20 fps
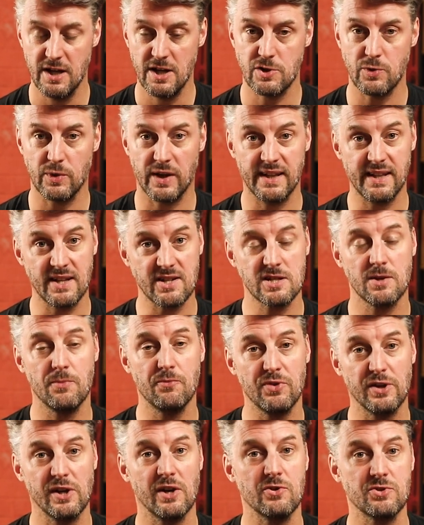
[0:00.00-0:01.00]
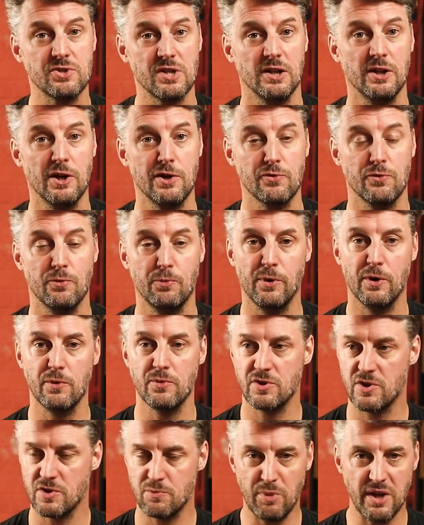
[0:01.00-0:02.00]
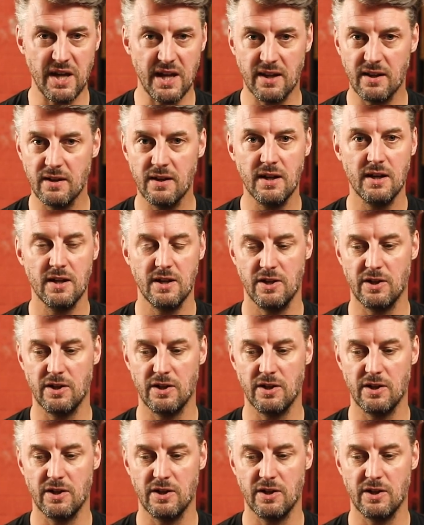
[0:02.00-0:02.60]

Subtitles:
So again, that's something else I learned from her, just being,